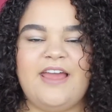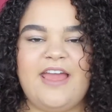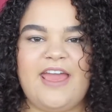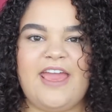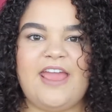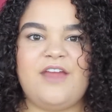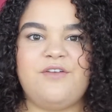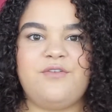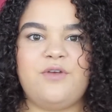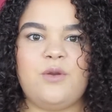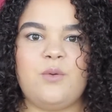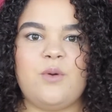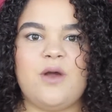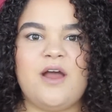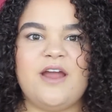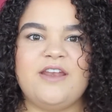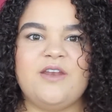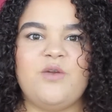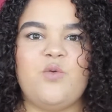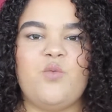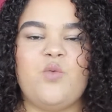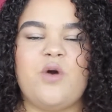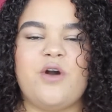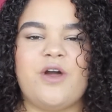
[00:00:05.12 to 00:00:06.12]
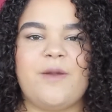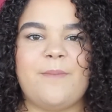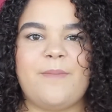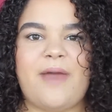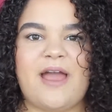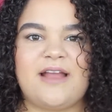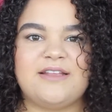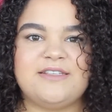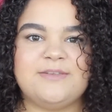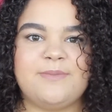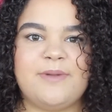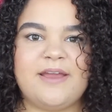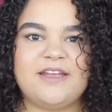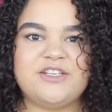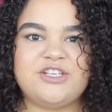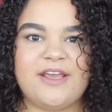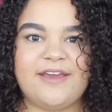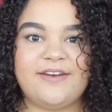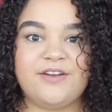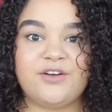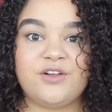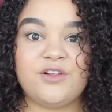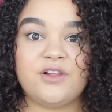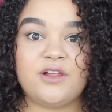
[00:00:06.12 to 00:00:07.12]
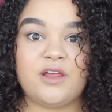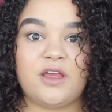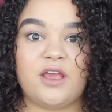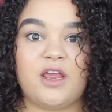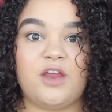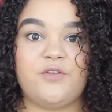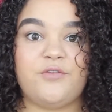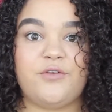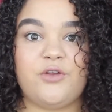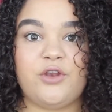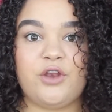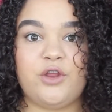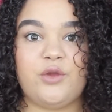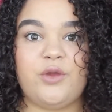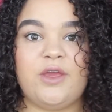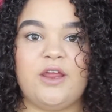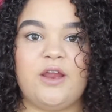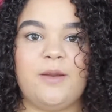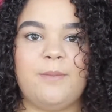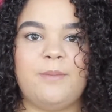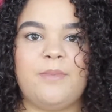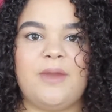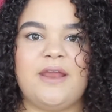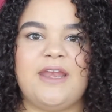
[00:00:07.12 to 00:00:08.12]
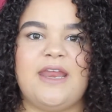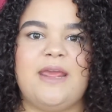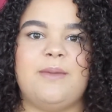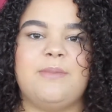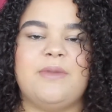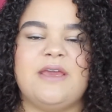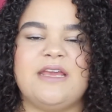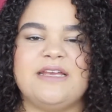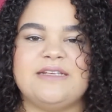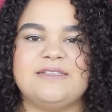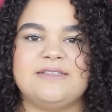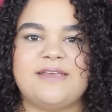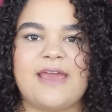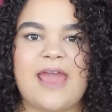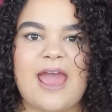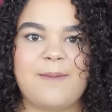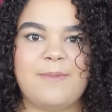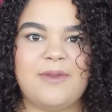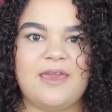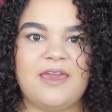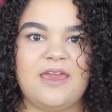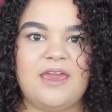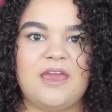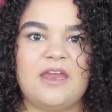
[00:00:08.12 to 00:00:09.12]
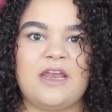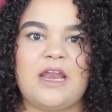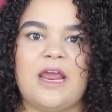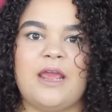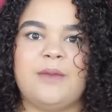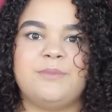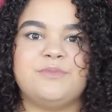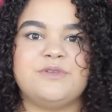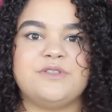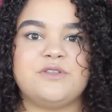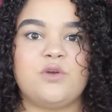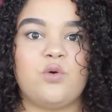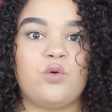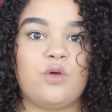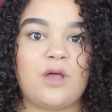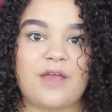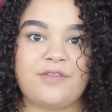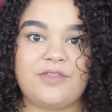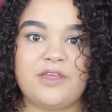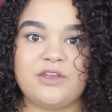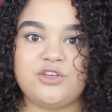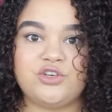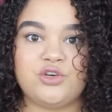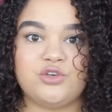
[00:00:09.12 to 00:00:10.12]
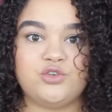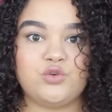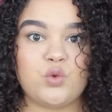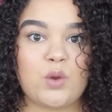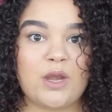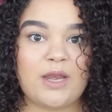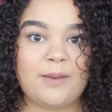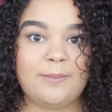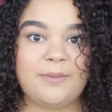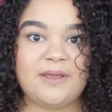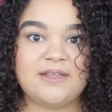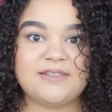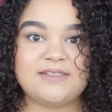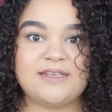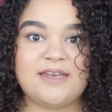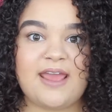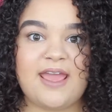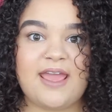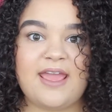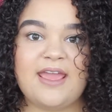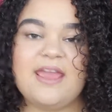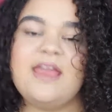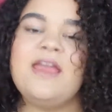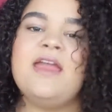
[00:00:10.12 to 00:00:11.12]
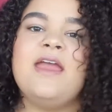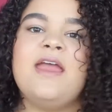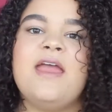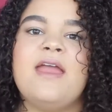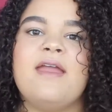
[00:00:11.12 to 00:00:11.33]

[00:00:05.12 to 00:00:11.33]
Hey everyone, welcome back to my channel. If you're new here, my name is Gabby and I am so glad that you're joining me today.